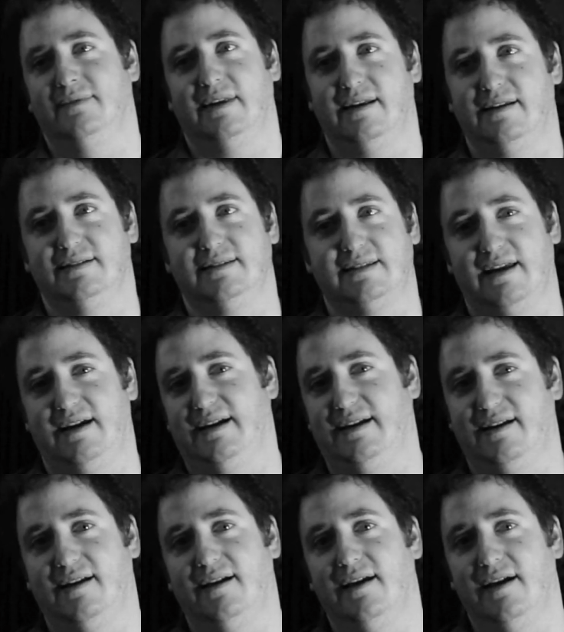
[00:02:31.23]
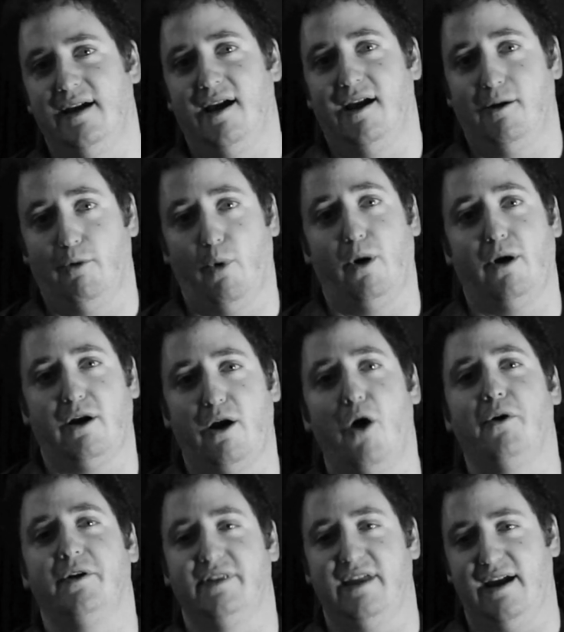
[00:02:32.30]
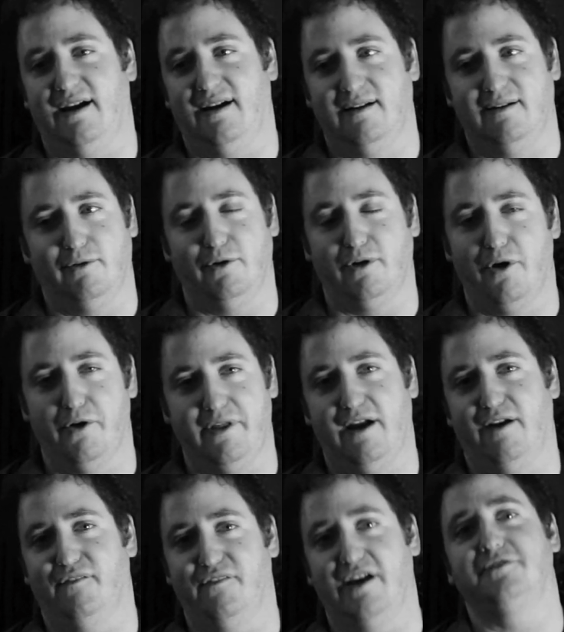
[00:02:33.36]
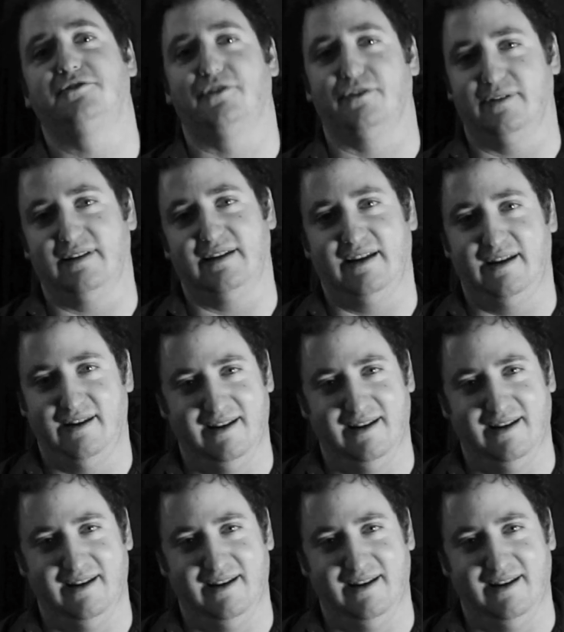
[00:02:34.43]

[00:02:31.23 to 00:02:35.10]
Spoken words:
And he's like, we're going there. We'll go there eventually.